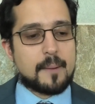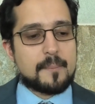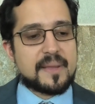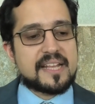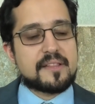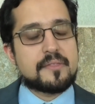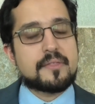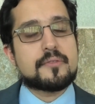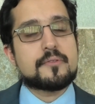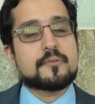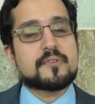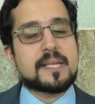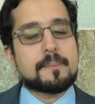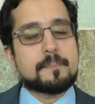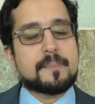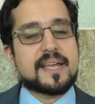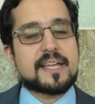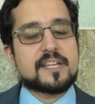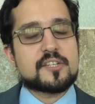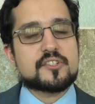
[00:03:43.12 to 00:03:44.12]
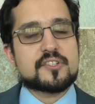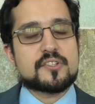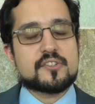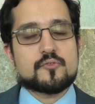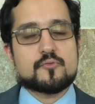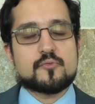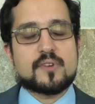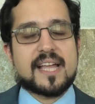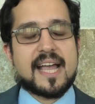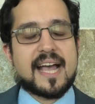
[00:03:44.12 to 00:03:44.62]
In 3 patients,
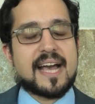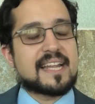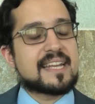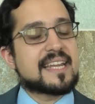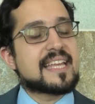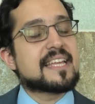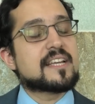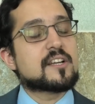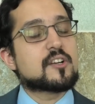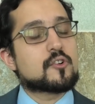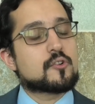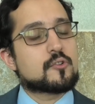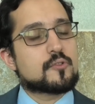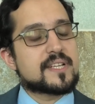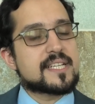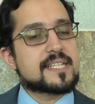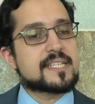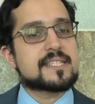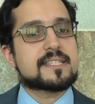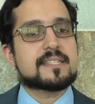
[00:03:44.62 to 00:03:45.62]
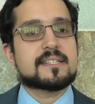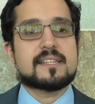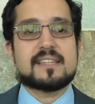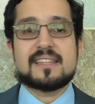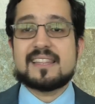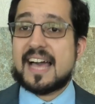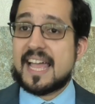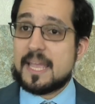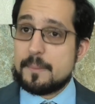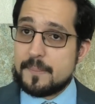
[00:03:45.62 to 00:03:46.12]
we had increased
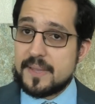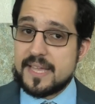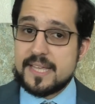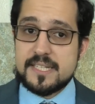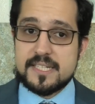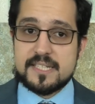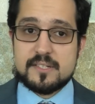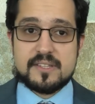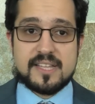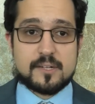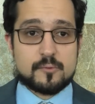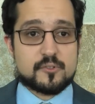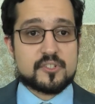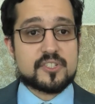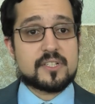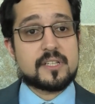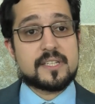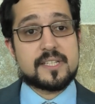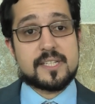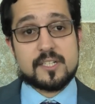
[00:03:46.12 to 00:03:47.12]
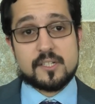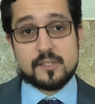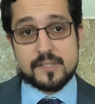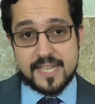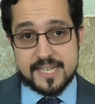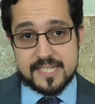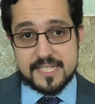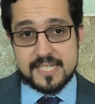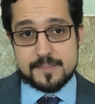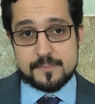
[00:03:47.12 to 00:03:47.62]
lipase that was
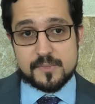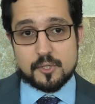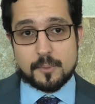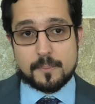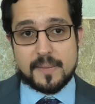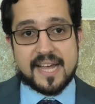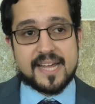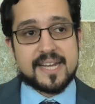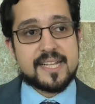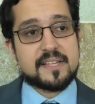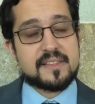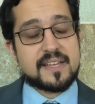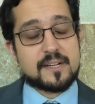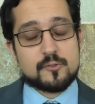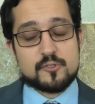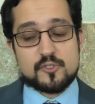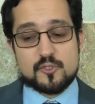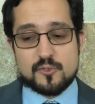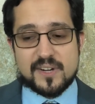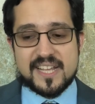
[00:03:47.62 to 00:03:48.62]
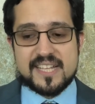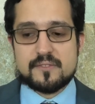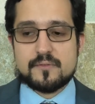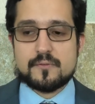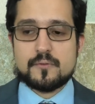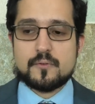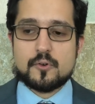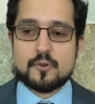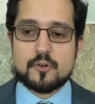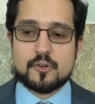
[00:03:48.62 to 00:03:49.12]
clinically asymptomatic, that was grade
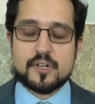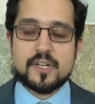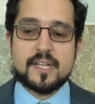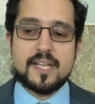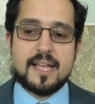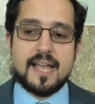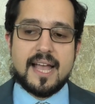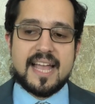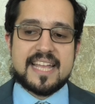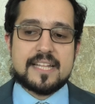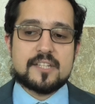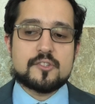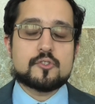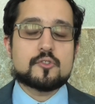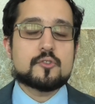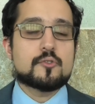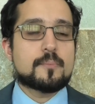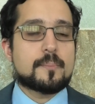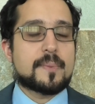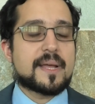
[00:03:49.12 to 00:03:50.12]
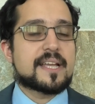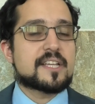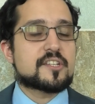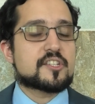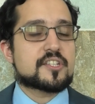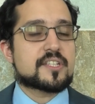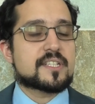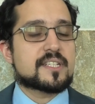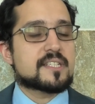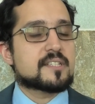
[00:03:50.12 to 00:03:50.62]
4. In 2
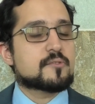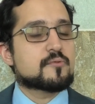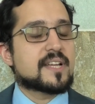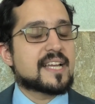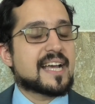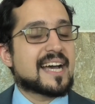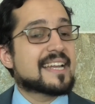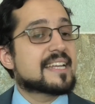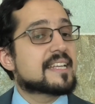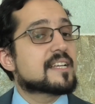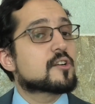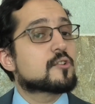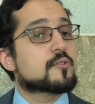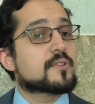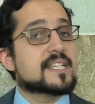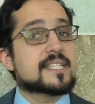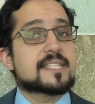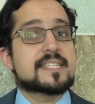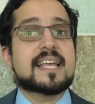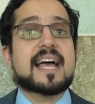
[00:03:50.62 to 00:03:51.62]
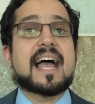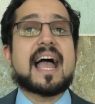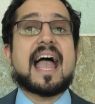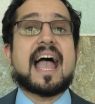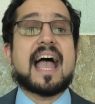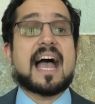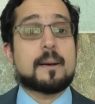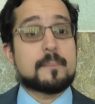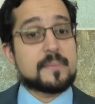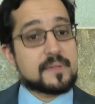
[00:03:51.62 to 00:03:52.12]
patients, we had increased
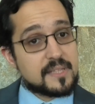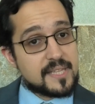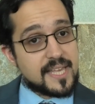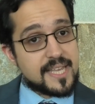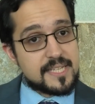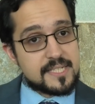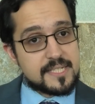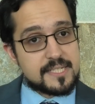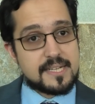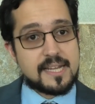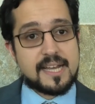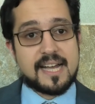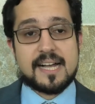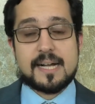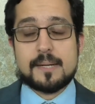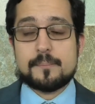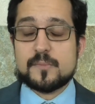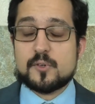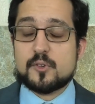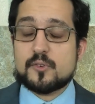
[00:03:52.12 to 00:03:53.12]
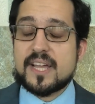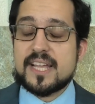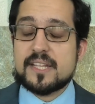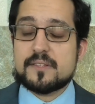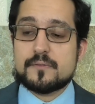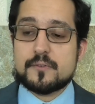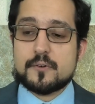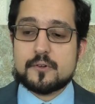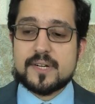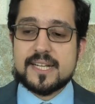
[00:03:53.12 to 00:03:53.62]
amylase, grade
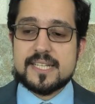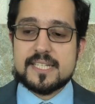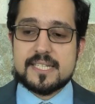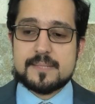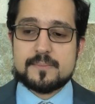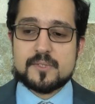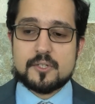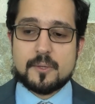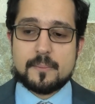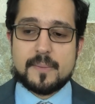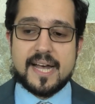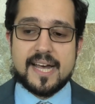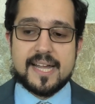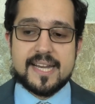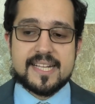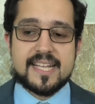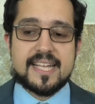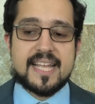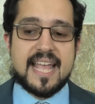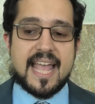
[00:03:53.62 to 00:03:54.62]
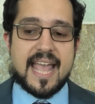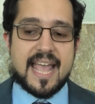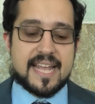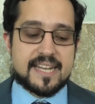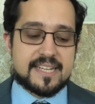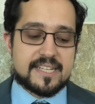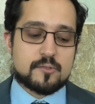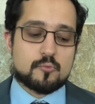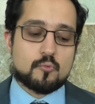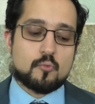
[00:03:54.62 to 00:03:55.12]
4 asymptomatic,
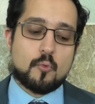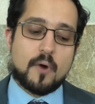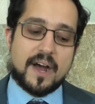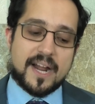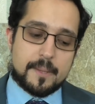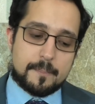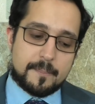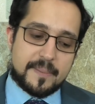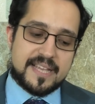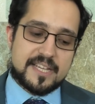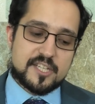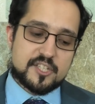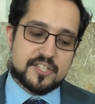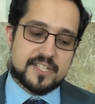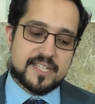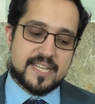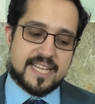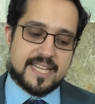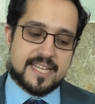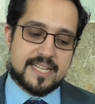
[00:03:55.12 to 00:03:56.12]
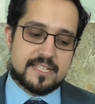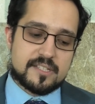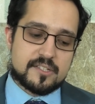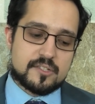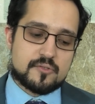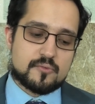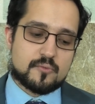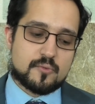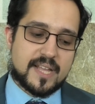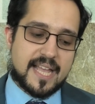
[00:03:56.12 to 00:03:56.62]
and in 1 patient
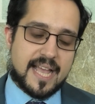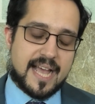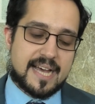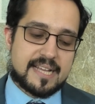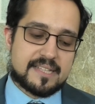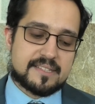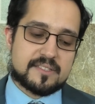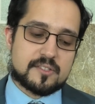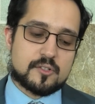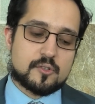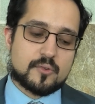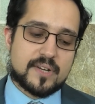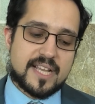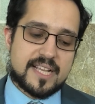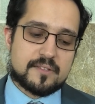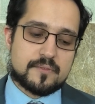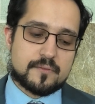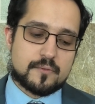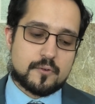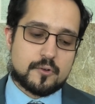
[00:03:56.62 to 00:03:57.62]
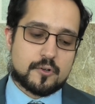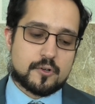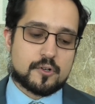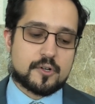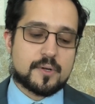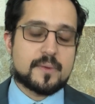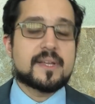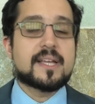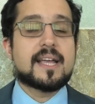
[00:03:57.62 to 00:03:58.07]
each, we had grade 4